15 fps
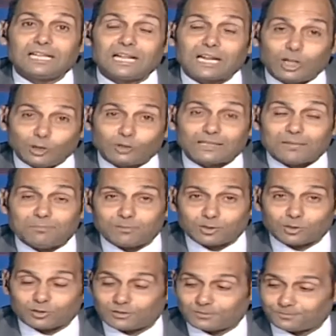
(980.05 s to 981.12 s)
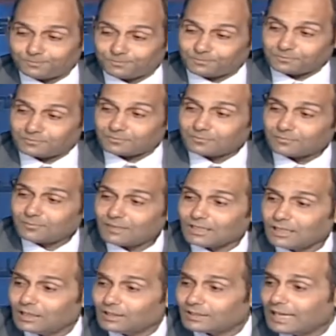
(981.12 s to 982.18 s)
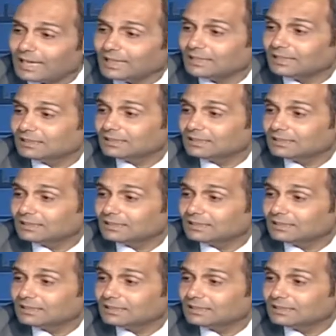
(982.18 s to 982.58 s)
low temperature. Okay?